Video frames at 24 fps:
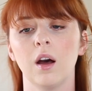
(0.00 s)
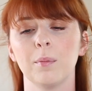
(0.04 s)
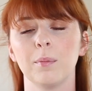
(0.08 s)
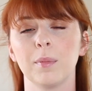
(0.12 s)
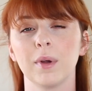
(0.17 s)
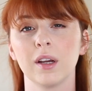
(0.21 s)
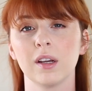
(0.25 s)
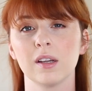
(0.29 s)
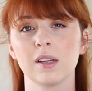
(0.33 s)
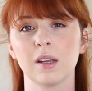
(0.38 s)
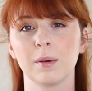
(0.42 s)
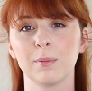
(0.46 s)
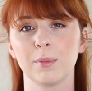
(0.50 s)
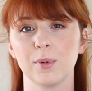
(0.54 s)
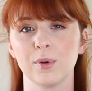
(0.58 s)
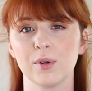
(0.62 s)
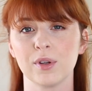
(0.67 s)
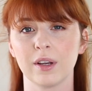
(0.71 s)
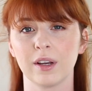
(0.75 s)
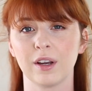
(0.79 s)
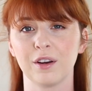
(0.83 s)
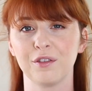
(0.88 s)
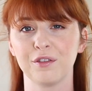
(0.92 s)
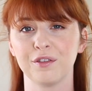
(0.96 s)
Because I'm
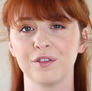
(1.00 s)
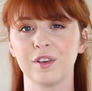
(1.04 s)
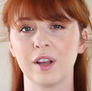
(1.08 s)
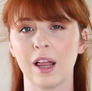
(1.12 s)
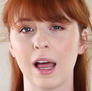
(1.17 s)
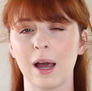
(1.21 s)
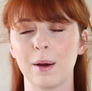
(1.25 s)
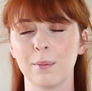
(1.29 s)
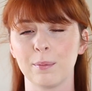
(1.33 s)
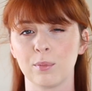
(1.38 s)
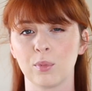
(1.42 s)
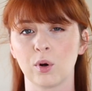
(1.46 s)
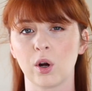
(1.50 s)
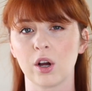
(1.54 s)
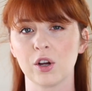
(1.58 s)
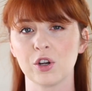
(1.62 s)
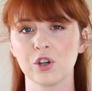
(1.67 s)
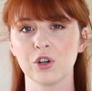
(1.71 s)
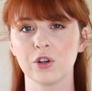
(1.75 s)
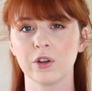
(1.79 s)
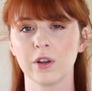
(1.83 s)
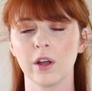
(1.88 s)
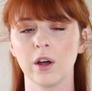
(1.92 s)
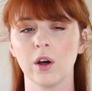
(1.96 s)
using a flat
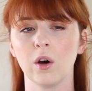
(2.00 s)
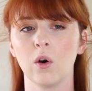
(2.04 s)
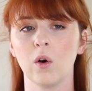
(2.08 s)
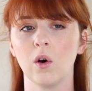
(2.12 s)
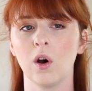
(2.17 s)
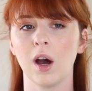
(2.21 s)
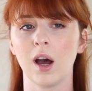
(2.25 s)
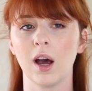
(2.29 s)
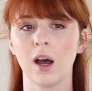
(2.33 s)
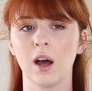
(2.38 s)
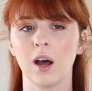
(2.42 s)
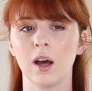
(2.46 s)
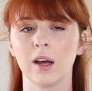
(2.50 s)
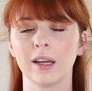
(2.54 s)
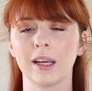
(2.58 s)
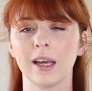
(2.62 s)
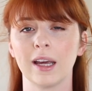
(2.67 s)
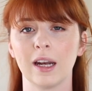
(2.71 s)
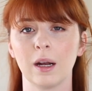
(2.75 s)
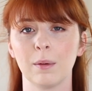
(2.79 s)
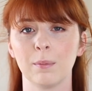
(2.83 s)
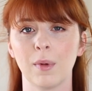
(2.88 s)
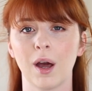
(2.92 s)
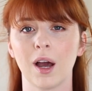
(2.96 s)
brush though,
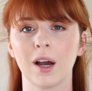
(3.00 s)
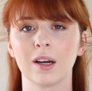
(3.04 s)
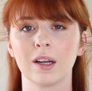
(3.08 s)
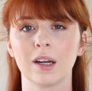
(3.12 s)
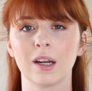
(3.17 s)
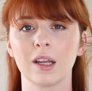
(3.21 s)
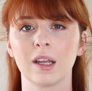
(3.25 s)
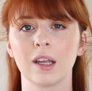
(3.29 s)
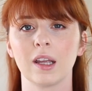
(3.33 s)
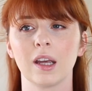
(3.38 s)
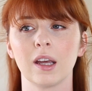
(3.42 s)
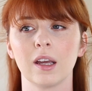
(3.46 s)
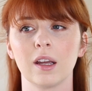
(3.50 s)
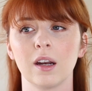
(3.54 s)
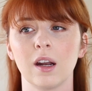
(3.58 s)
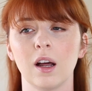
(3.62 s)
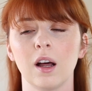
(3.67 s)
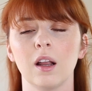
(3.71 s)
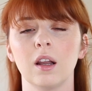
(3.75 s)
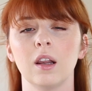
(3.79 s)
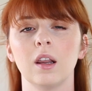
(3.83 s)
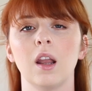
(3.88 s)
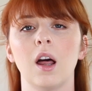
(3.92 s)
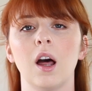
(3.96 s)
again, I'm not gonna get
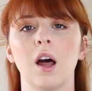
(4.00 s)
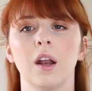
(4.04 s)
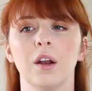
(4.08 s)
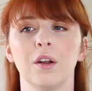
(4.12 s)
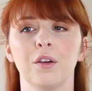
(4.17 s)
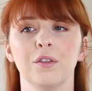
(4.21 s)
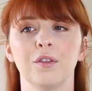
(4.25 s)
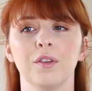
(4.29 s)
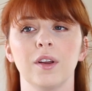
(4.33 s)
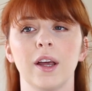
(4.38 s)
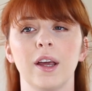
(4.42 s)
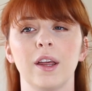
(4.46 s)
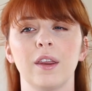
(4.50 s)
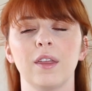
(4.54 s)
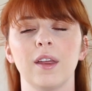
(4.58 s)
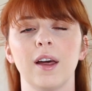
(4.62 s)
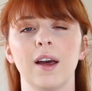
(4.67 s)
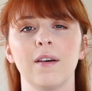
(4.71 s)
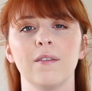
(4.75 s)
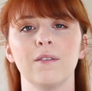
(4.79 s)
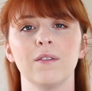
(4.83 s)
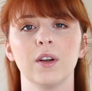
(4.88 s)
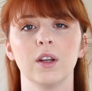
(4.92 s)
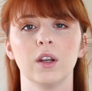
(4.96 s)
a lot of like
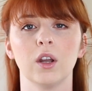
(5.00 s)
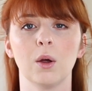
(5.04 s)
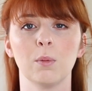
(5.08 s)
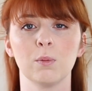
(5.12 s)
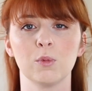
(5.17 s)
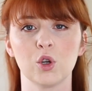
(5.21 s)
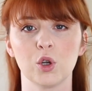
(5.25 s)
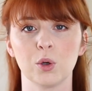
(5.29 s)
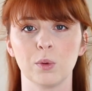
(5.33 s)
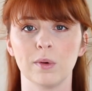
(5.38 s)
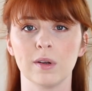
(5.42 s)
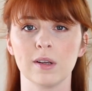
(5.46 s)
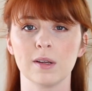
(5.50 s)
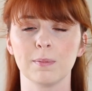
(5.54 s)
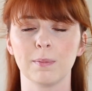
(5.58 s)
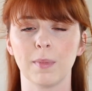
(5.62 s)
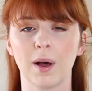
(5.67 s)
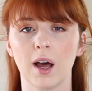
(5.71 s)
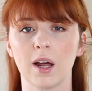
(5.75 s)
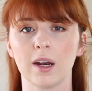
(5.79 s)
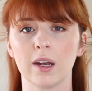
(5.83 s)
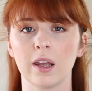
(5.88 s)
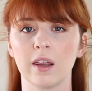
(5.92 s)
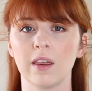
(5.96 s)
that voluptuous
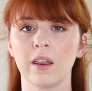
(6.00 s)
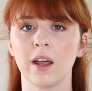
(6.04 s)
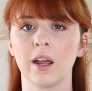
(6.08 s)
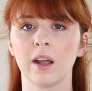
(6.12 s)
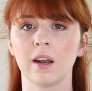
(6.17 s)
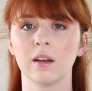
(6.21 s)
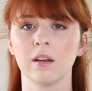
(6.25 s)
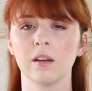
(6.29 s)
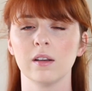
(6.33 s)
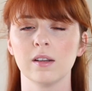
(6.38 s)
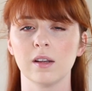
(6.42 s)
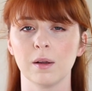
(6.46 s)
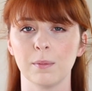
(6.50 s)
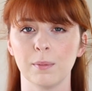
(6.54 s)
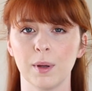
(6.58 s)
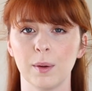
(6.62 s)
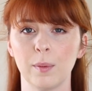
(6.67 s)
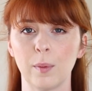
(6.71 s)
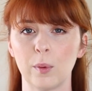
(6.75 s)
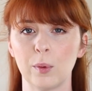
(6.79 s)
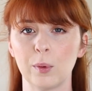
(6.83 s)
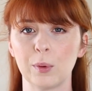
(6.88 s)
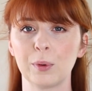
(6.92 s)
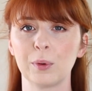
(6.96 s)
body that some
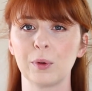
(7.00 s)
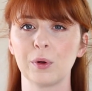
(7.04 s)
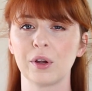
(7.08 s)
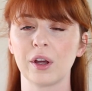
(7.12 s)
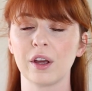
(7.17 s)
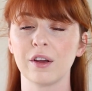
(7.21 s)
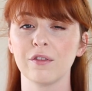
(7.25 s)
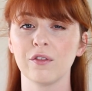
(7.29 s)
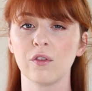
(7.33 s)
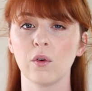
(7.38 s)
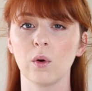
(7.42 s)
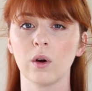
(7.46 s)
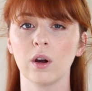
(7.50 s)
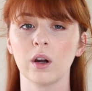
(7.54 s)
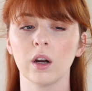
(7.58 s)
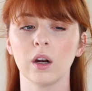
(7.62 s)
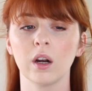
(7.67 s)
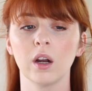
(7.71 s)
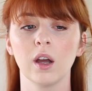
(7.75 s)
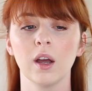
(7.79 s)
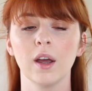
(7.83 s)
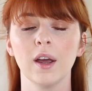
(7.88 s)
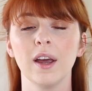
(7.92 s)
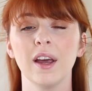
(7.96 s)
people are looking for.
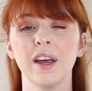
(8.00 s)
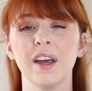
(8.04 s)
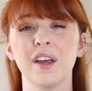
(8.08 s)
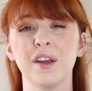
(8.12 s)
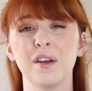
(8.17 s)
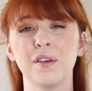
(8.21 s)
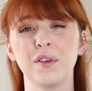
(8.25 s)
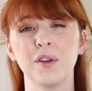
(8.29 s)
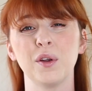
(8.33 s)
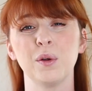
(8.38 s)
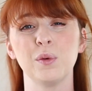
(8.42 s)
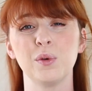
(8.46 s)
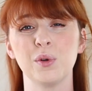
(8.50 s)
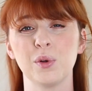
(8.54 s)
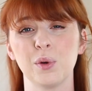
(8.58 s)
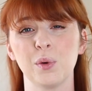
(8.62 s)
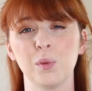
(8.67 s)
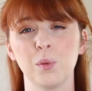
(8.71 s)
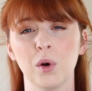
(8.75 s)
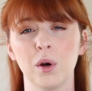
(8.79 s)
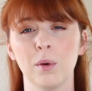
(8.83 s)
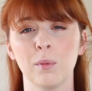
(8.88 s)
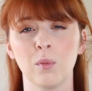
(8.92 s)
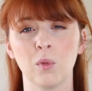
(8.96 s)
If you do
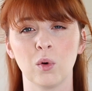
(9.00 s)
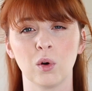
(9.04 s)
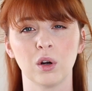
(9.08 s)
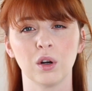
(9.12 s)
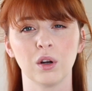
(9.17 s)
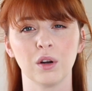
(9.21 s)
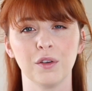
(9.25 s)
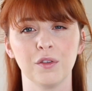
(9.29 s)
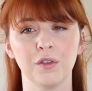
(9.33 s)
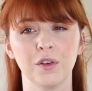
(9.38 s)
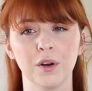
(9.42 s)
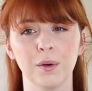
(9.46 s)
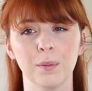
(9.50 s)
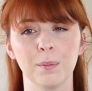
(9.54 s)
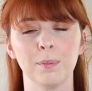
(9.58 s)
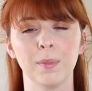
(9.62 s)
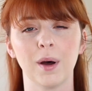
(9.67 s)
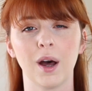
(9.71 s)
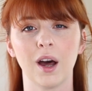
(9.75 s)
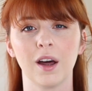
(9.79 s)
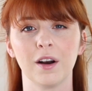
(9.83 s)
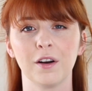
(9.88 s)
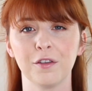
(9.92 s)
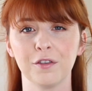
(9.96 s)
want more of a
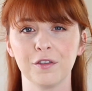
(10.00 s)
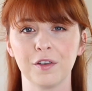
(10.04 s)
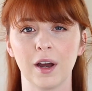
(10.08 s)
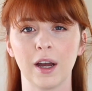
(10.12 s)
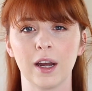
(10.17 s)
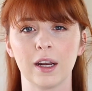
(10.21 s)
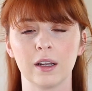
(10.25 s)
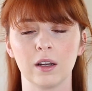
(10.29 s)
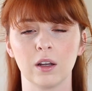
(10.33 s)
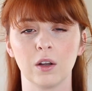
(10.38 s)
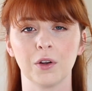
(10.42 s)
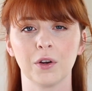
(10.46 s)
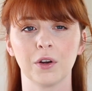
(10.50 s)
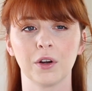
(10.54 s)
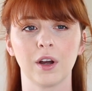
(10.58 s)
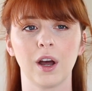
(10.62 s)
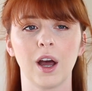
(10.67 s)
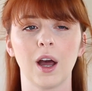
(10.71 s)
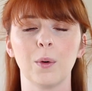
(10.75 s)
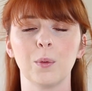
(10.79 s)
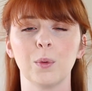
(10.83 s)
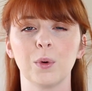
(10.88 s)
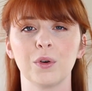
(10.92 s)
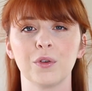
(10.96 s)
bodified look,
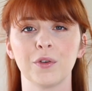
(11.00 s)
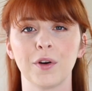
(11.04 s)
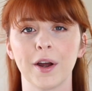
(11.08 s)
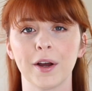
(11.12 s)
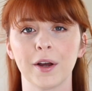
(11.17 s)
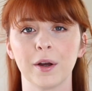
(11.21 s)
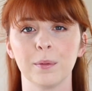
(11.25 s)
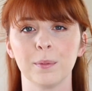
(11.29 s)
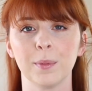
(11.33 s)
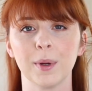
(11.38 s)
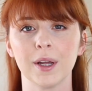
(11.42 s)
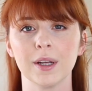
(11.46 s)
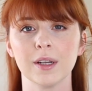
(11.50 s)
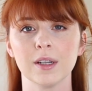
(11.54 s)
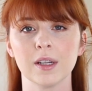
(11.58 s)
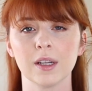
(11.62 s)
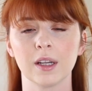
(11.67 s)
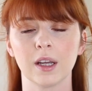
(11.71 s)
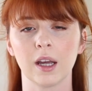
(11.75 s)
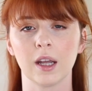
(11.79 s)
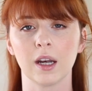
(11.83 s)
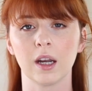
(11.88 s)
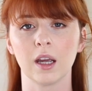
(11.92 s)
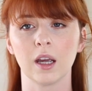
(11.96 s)
I would recommend
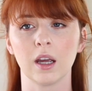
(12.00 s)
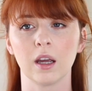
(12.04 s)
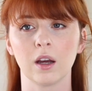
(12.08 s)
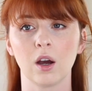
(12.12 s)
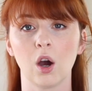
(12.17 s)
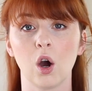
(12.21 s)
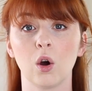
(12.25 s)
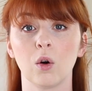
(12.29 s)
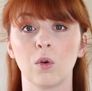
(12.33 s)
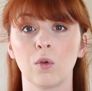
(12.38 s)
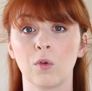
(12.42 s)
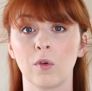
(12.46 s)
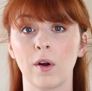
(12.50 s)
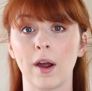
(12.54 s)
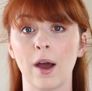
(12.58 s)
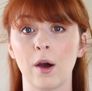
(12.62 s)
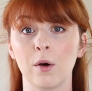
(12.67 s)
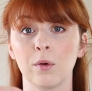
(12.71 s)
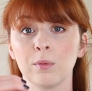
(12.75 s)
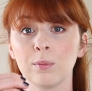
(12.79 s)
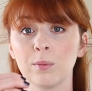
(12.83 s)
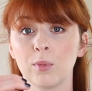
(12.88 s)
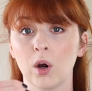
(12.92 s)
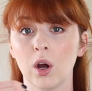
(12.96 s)
getting a
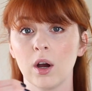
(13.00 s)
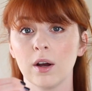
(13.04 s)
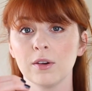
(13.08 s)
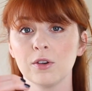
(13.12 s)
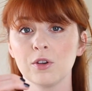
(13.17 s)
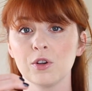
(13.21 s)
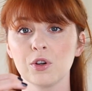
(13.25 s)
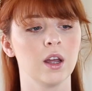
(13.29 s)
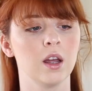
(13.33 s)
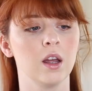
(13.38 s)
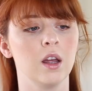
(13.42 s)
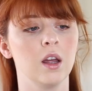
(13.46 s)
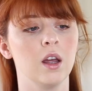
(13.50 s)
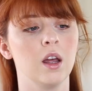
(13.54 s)
round brush.